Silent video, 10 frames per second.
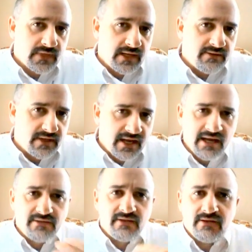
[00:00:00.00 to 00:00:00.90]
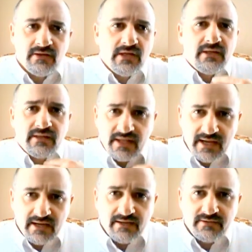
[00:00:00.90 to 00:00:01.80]
Okay, they
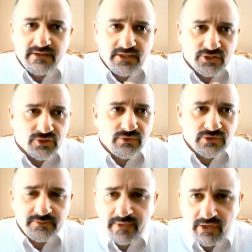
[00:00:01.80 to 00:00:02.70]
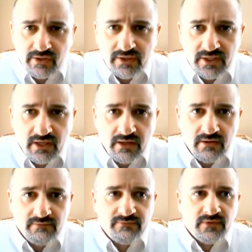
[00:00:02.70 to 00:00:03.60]
had the true spirit
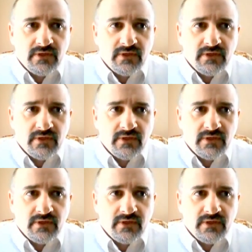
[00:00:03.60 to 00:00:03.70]
of